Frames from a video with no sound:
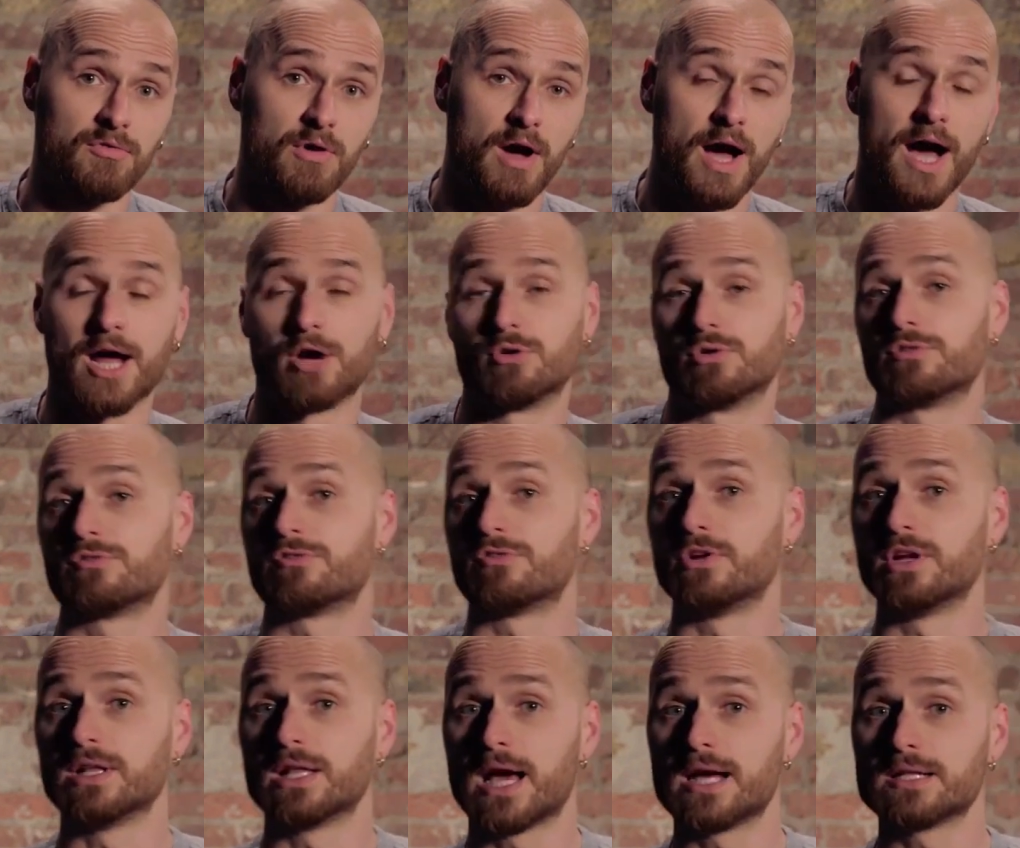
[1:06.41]
hire a
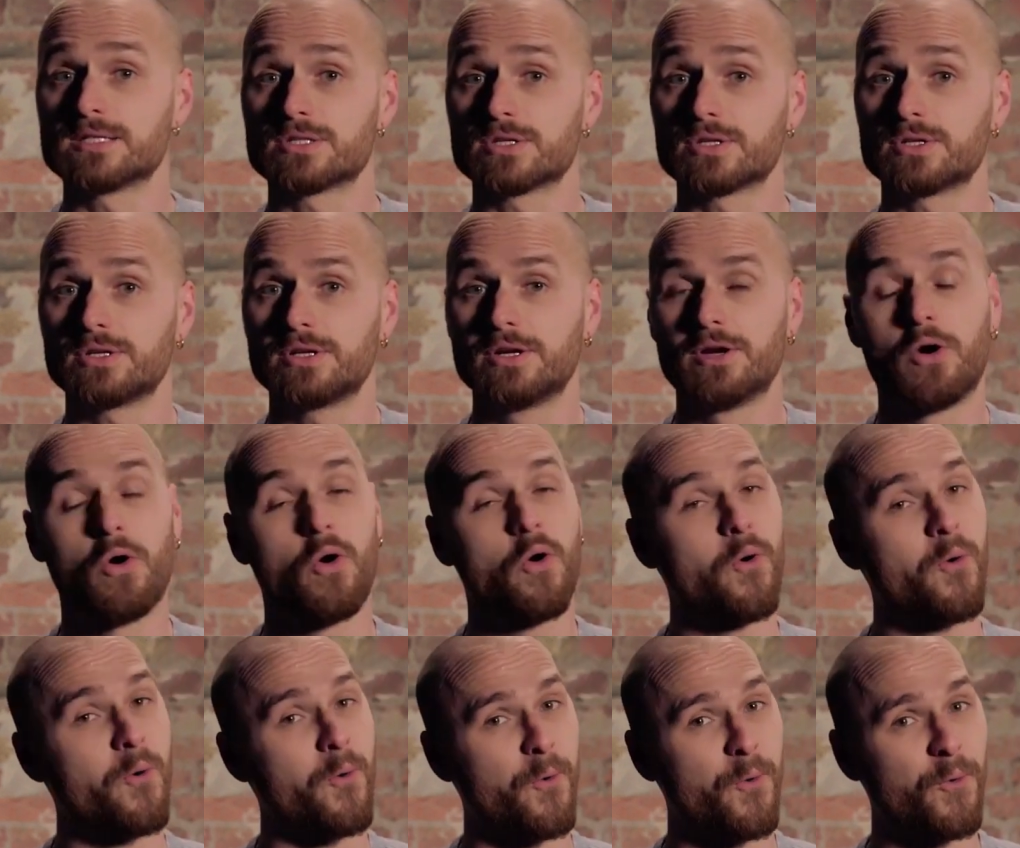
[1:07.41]
freelancer,
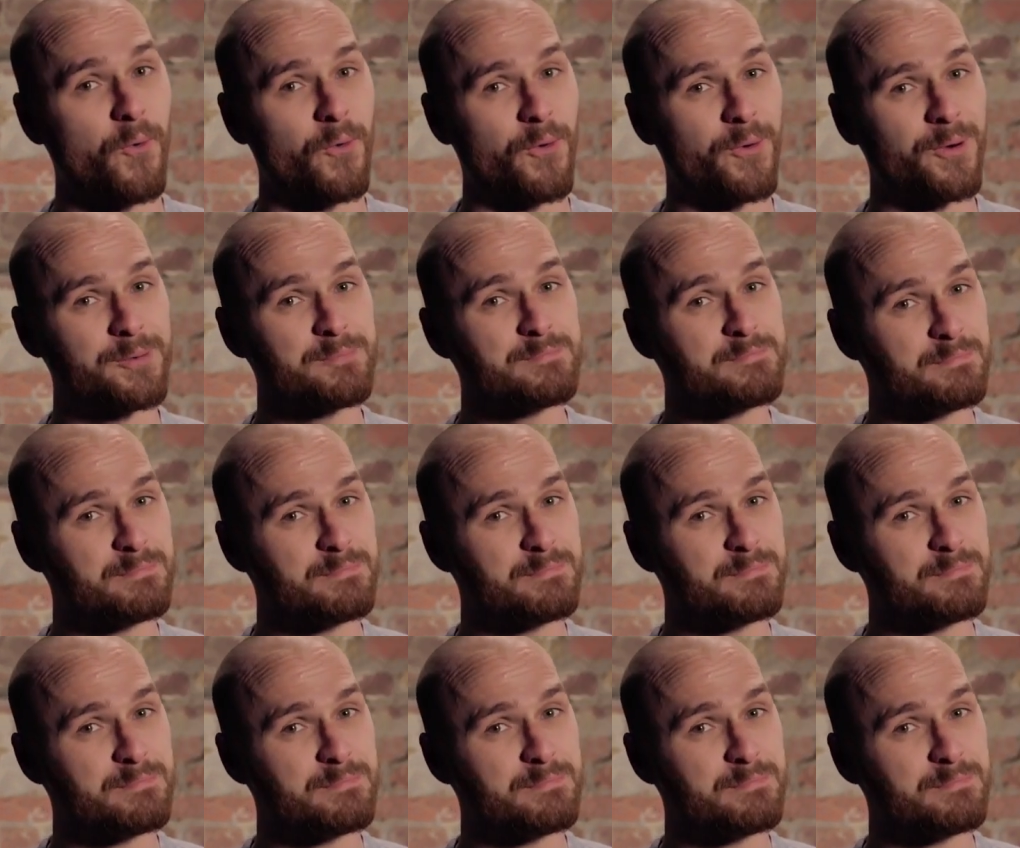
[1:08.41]
or